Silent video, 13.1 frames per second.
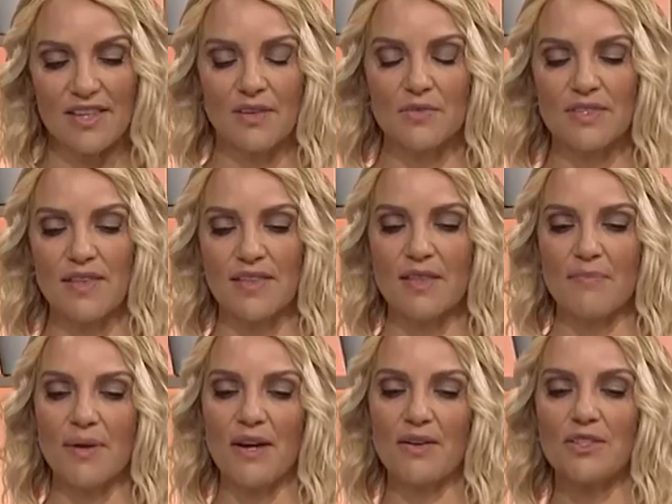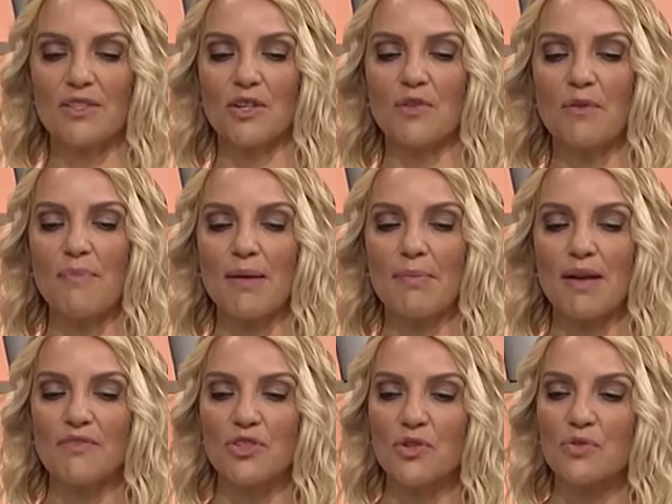and I think, something that parents who maybe
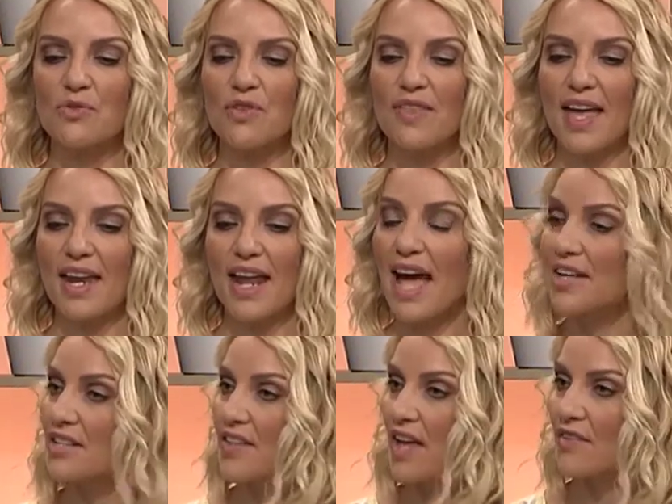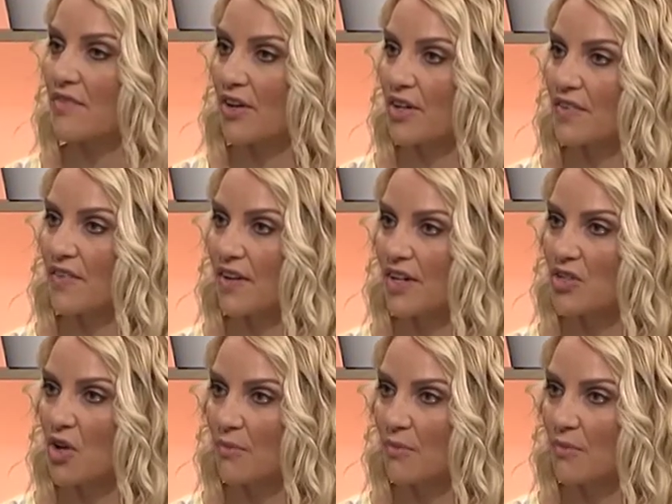have children that aren't in that very, very